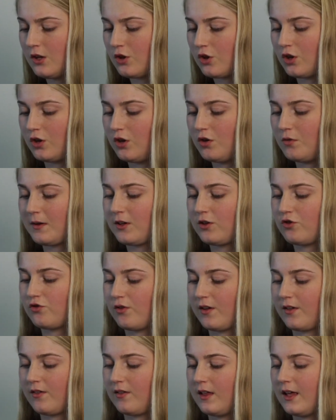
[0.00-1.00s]
She knew my
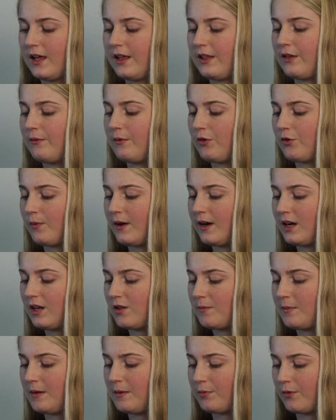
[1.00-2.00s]
stress tells and was ready
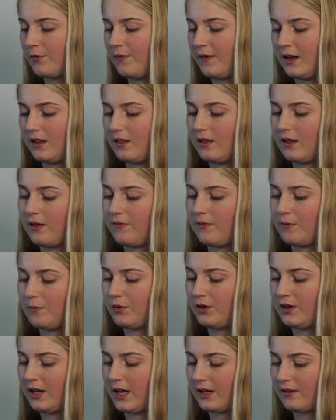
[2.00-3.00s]
to be preventative and
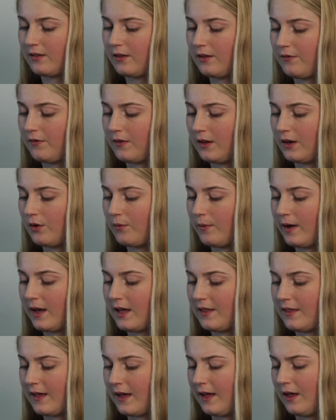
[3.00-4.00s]
protective in a
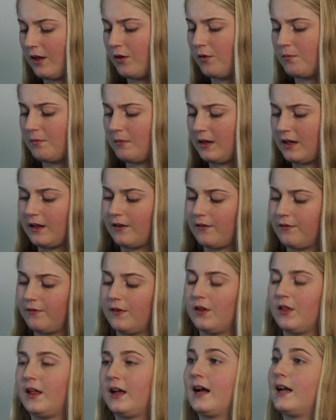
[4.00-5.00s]
way that helped me
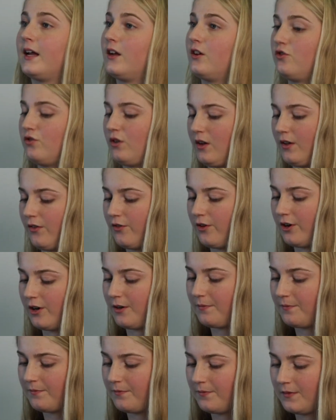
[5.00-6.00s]
feel like I could trust her.
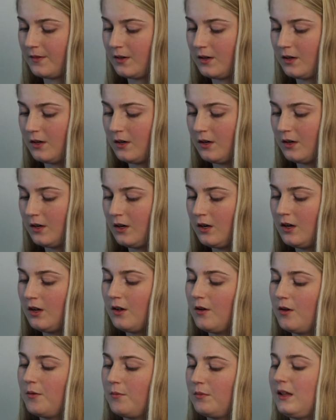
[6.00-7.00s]

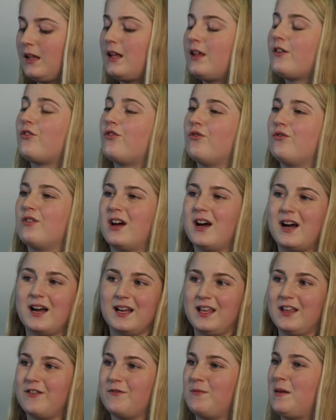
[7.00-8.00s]
Please do
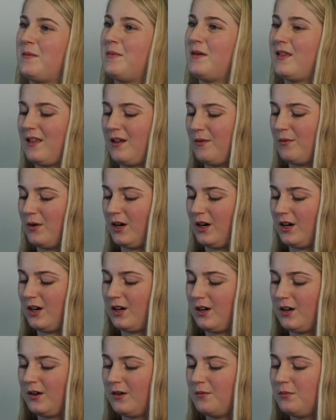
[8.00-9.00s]
not give me busy work.
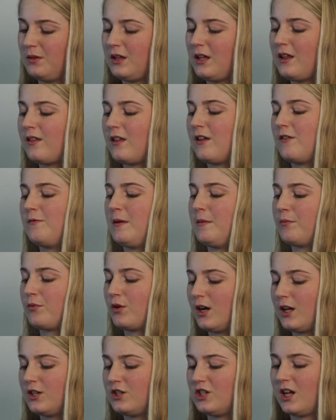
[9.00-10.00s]
Please give me
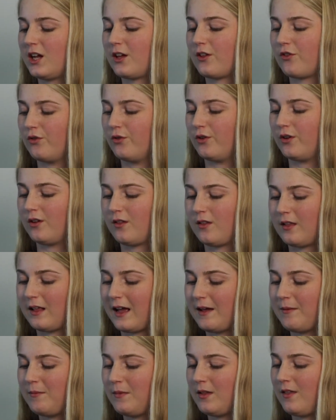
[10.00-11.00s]
projects or
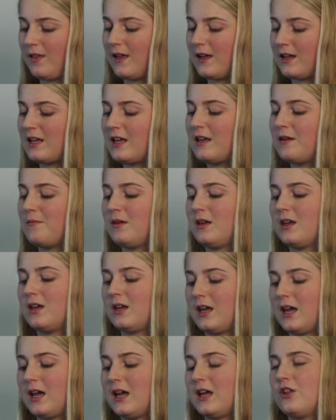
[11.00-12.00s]
assignments that keep me
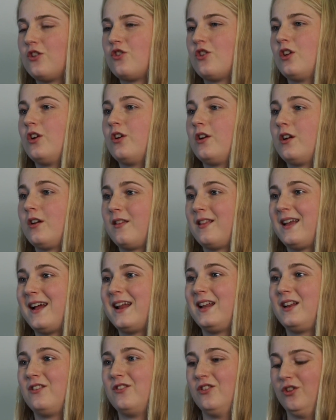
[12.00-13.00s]
engaged and are
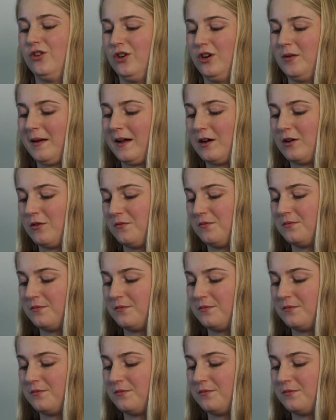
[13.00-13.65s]
exciting to learn about.